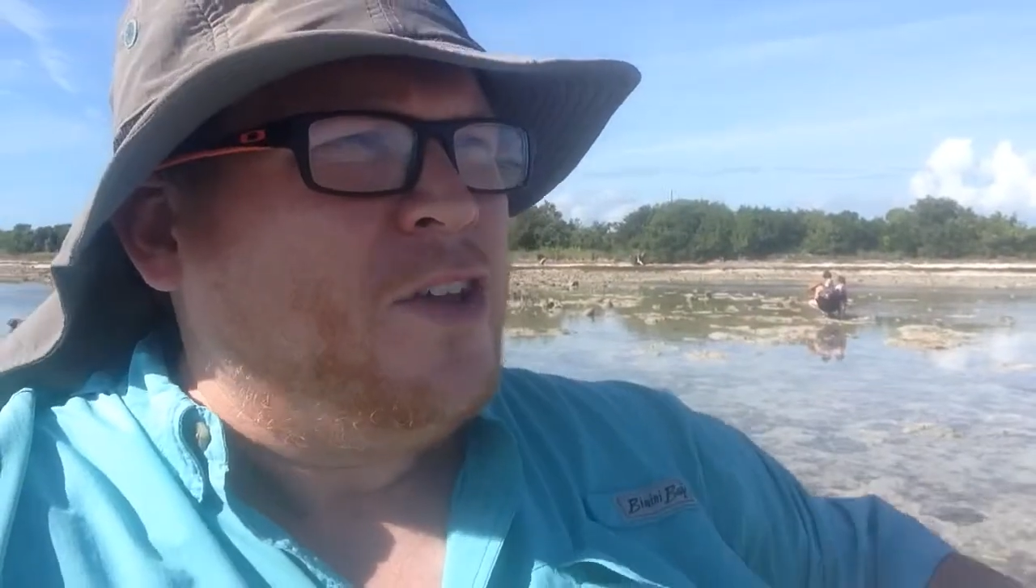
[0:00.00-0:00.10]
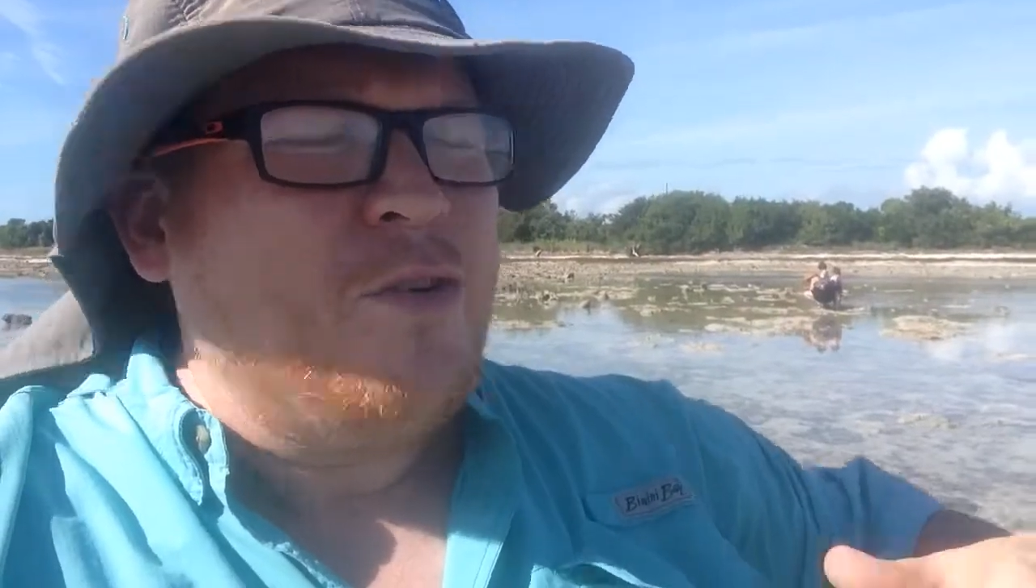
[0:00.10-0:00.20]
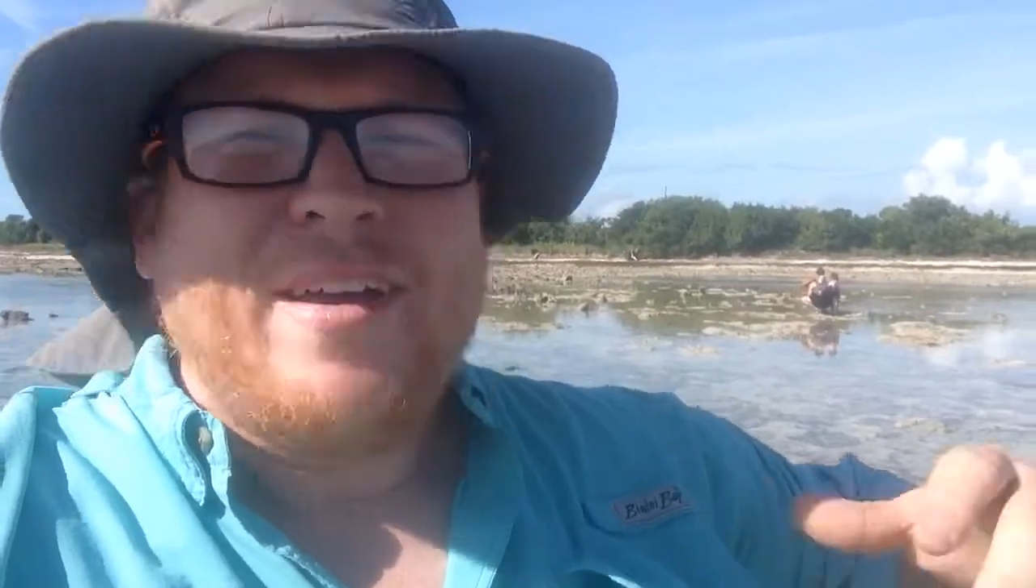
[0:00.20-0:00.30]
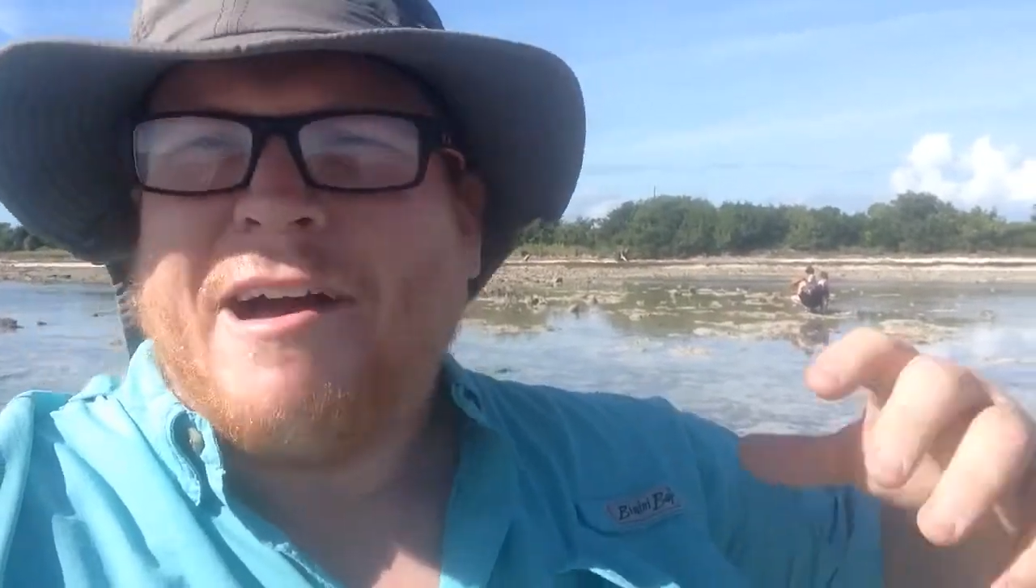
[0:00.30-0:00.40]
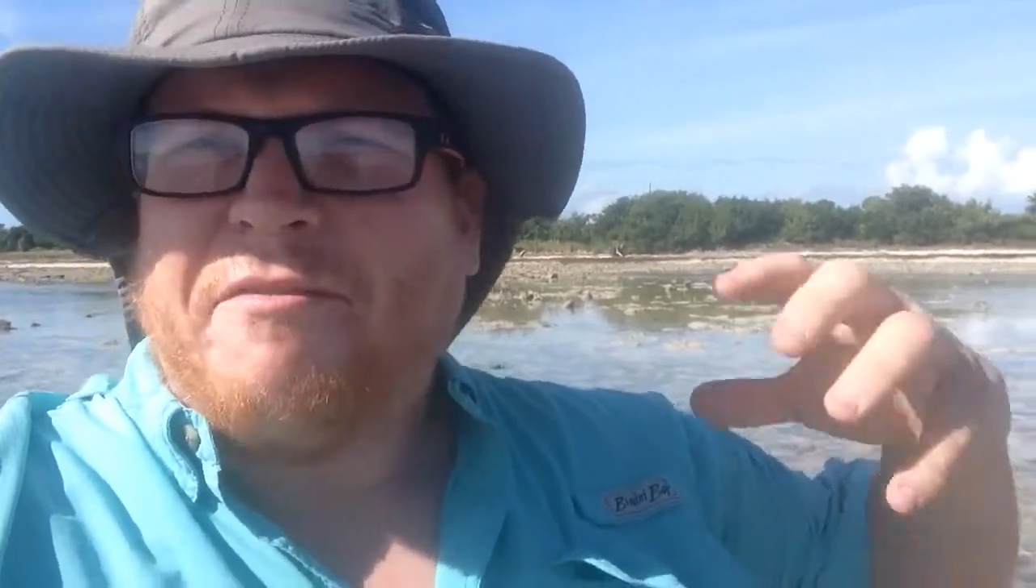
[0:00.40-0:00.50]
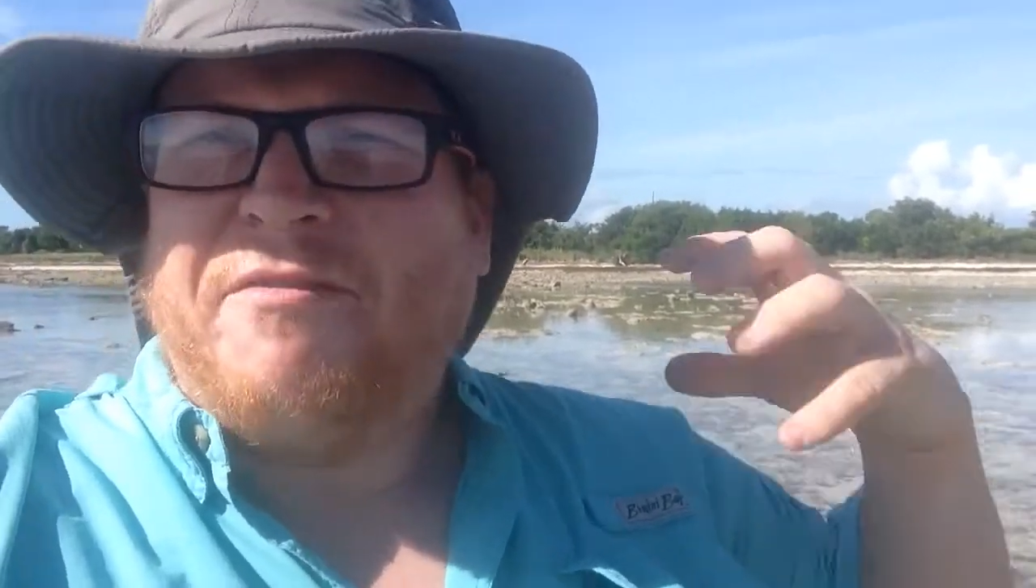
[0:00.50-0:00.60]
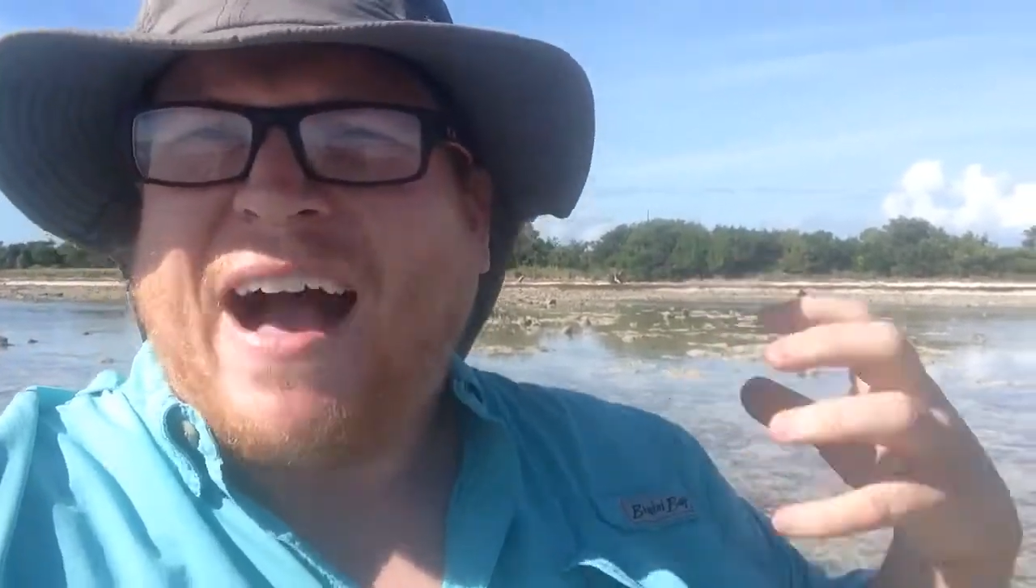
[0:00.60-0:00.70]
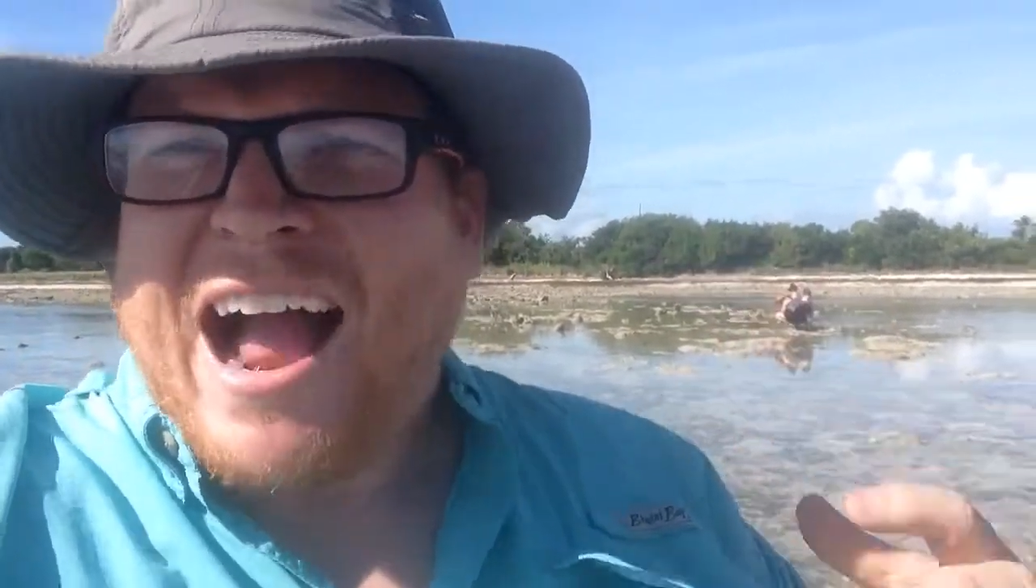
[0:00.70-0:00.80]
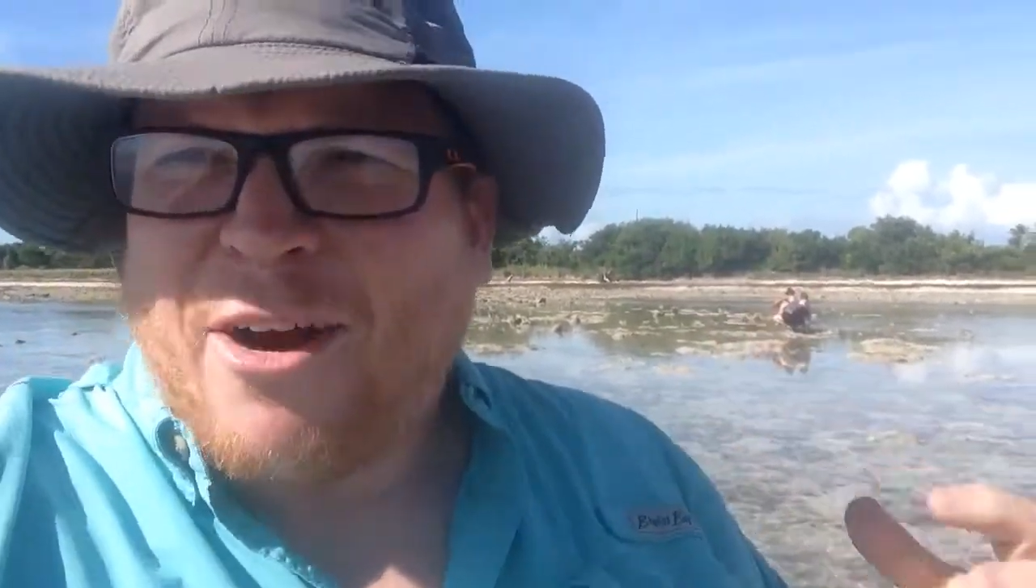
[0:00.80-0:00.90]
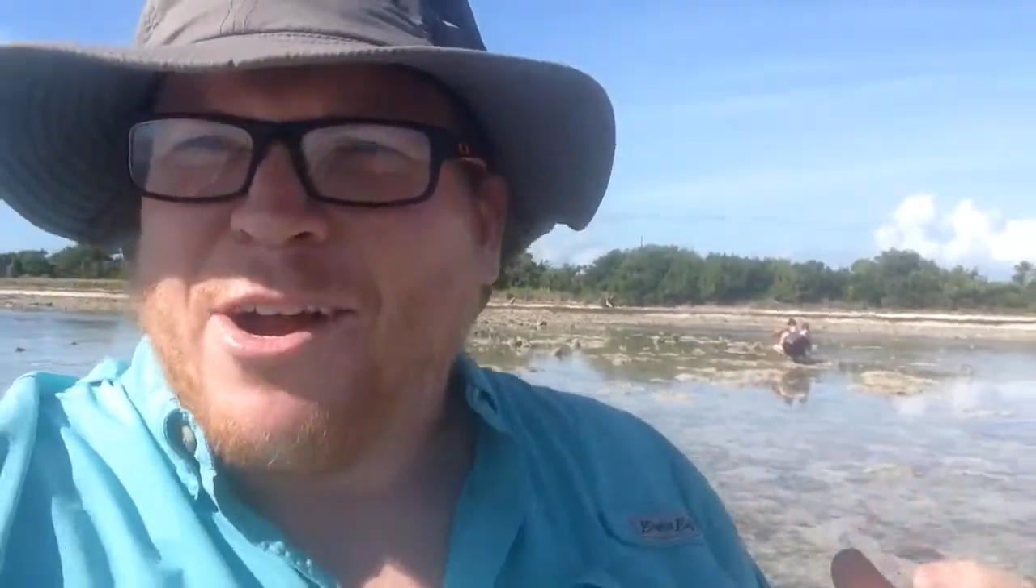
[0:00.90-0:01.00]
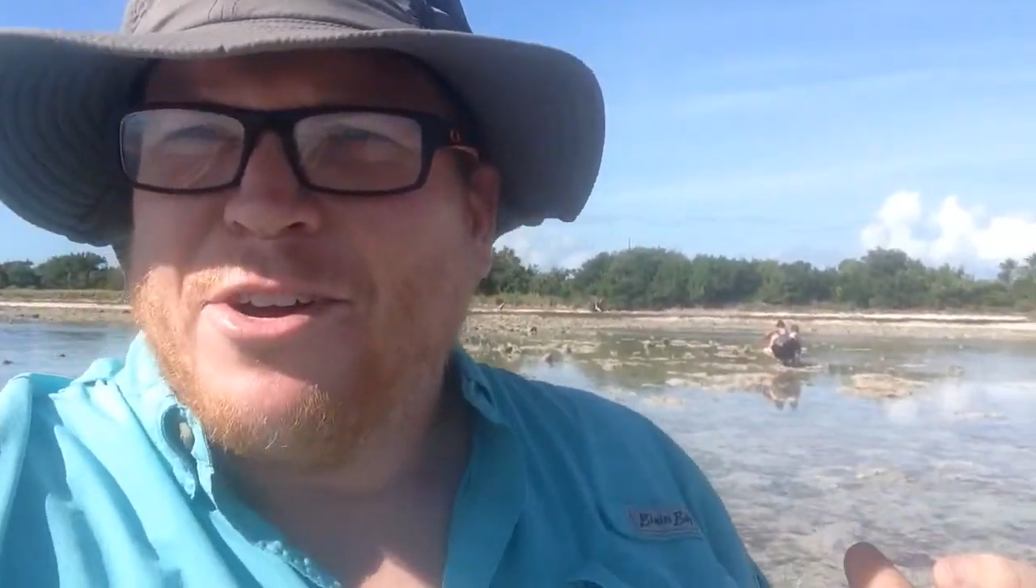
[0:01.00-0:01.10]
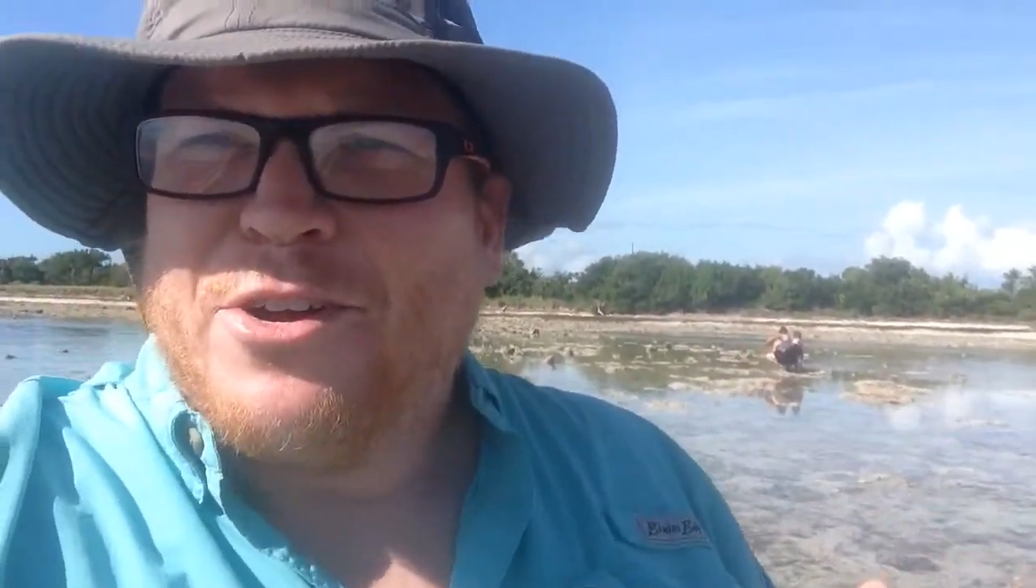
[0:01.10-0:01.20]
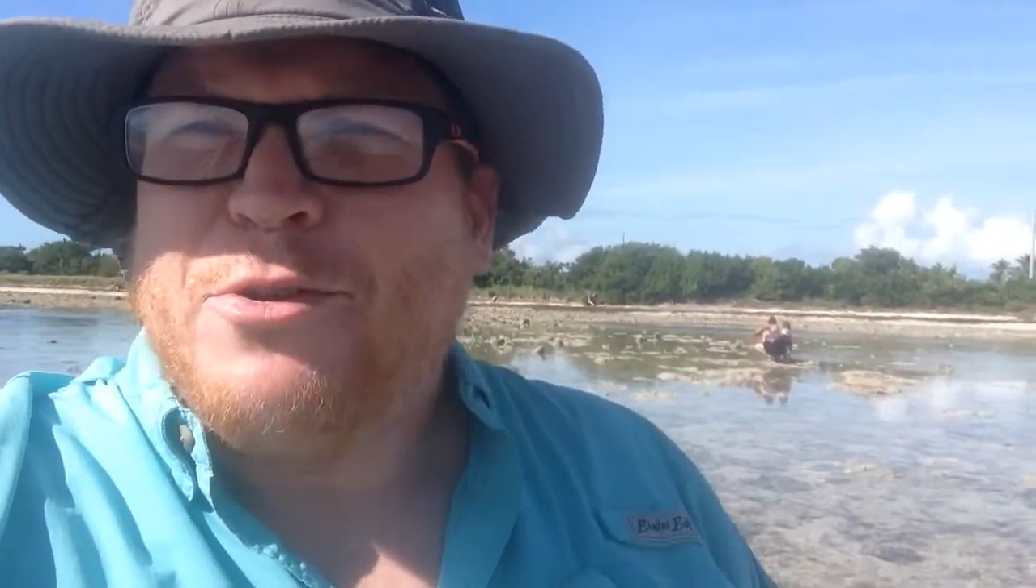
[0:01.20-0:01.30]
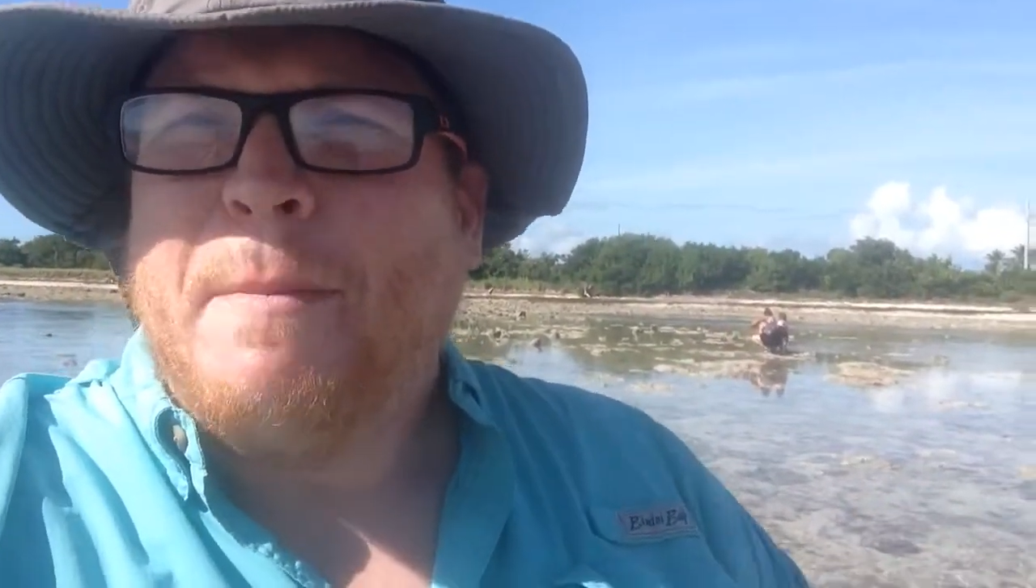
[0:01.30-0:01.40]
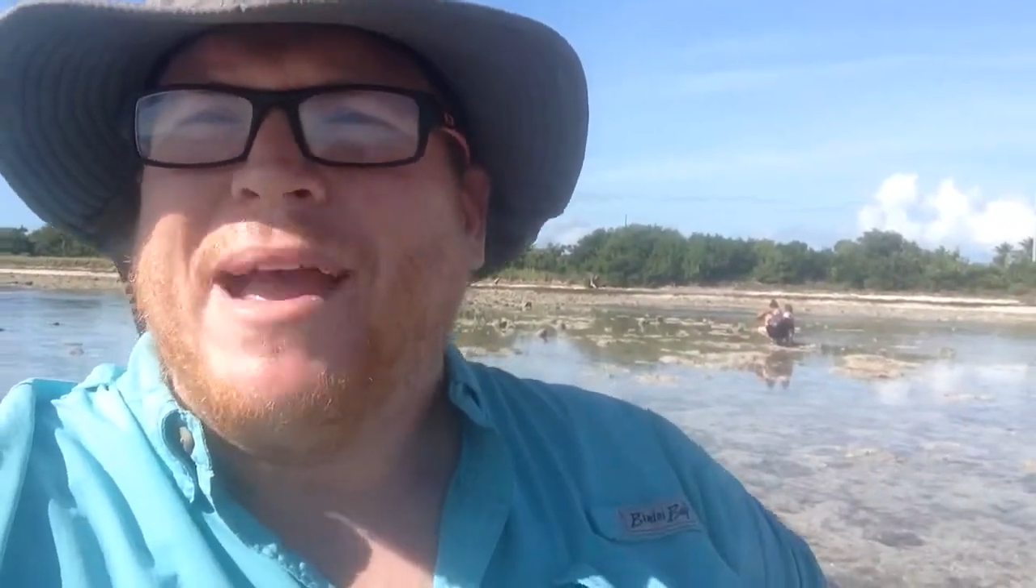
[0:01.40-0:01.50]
You've got fire under you to